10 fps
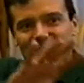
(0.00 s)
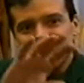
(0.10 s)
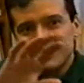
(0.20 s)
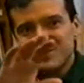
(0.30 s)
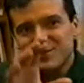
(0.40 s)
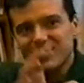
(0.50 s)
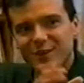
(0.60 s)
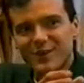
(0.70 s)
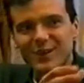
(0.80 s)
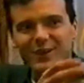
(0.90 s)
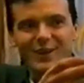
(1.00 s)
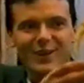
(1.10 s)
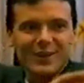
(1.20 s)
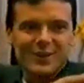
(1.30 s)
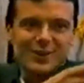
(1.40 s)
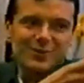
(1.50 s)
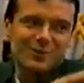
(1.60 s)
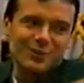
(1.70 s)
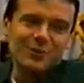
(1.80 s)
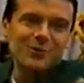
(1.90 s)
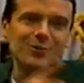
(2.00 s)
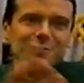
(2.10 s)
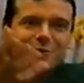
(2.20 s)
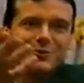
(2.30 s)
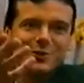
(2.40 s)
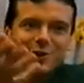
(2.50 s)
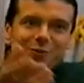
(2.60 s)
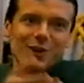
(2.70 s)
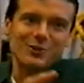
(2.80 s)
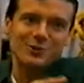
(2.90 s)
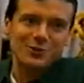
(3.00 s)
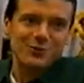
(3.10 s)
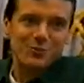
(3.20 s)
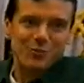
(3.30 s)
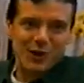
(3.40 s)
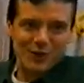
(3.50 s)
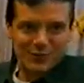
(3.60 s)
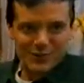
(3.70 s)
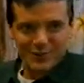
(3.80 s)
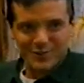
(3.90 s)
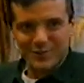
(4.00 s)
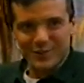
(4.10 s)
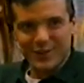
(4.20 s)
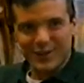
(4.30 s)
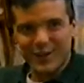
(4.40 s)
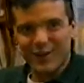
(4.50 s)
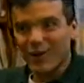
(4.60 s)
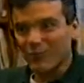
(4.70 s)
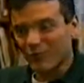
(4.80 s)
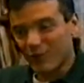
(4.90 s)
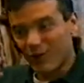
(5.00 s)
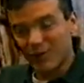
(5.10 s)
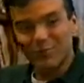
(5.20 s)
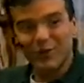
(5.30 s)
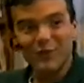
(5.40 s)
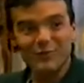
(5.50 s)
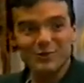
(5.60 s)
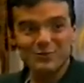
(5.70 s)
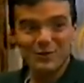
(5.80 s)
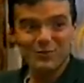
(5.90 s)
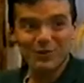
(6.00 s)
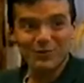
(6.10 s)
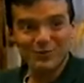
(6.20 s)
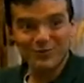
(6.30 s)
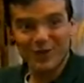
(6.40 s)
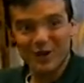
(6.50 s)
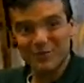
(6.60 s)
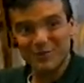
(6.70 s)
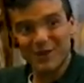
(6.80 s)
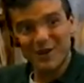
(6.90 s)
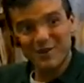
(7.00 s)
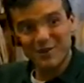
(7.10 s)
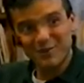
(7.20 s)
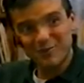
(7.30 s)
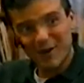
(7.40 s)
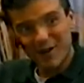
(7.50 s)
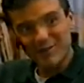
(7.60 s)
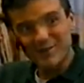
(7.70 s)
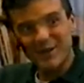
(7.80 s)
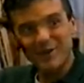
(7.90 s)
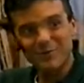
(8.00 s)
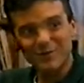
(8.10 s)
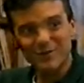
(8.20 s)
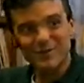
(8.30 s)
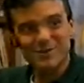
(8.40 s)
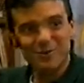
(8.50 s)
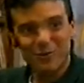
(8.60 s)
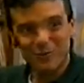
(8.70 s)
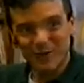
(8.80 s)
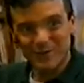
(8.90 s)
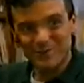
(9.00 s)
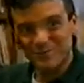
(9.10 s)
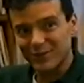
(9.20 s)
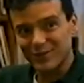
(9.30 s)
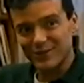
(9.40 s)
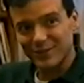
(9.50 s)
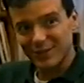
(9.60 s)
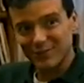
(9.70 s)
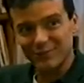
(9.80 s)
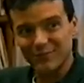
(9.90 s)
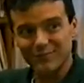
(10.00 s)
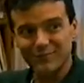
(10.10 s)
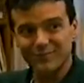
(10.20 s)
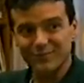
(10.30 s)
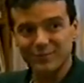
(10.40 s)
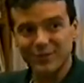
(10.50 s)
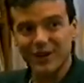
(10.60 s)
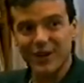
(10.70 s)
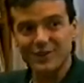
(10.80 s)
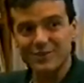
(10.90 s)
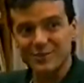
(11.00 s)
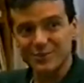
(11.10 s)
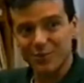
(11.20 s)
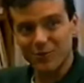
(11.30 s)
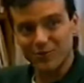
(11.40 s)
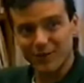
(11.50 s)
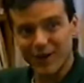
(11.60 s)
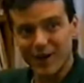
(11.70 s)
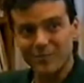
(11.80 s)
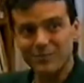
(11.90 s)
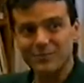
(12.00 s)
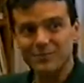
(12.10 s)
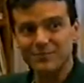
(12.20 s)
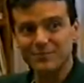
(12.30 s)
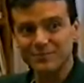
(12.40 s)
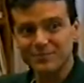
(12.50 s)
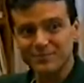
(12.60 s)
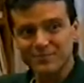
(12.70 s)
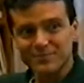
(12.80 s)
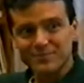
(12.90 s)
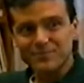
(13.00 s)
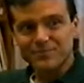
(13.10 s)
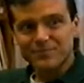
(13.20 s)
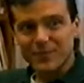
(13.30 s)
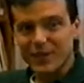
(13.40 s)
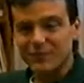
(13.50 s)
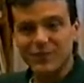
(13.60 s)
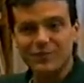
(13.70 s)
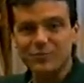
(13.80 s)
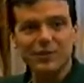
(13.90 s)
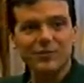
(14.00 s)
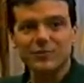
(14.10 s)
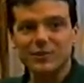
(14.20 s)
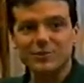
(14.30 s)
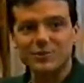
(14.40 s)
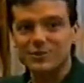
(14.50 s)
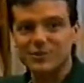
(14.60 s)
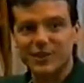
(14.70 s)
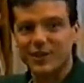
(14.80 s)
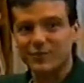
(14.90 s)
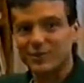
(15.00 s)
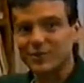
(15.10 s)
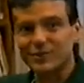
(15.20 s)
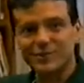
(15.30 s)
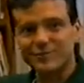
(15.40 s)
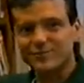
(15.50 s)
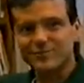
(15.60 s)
But now it's just, the new generation of the prophets. Yep. And are, uh, were all the prophets people that were flopping around on the ground? Is that what this whole message was? The gift from the gods this whole time? That's possible, isn't it? Yeah. I've never been religious ever.